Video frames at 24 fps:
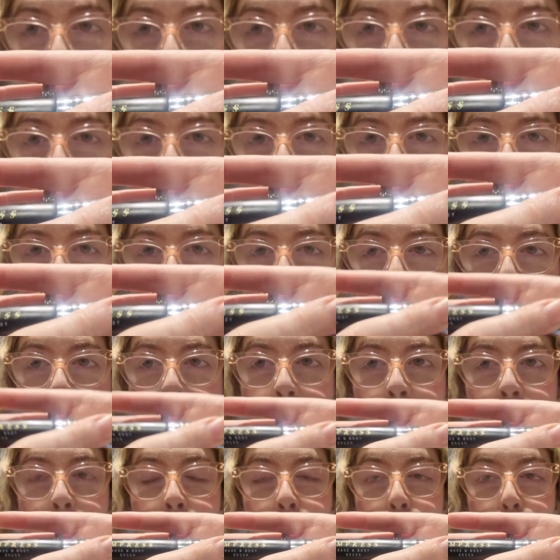brush.
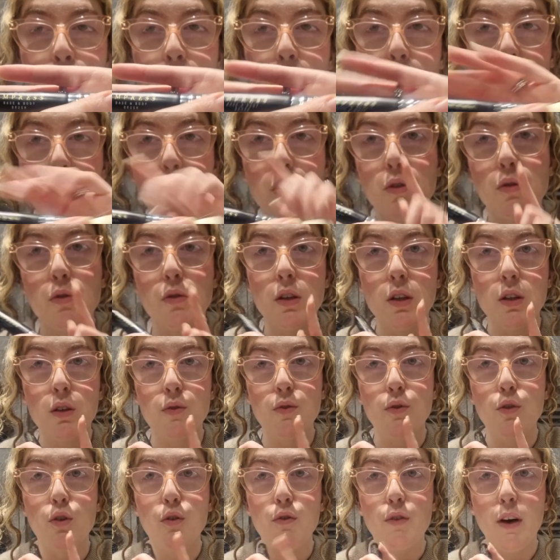We'll use this
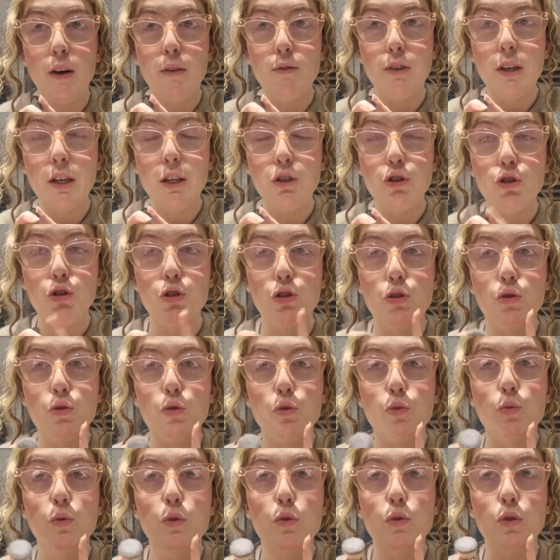for foundation,
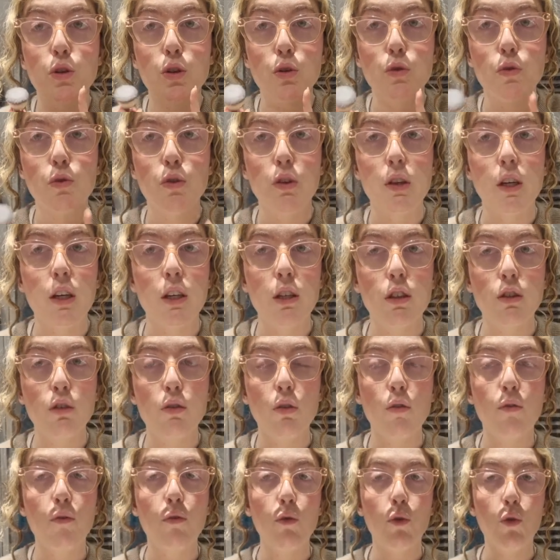or we'll use this
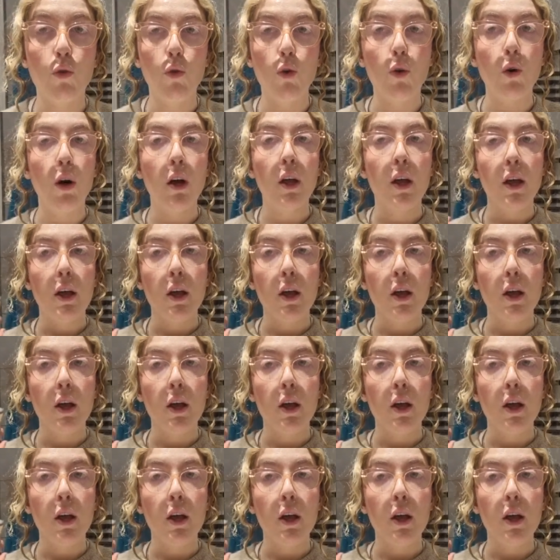for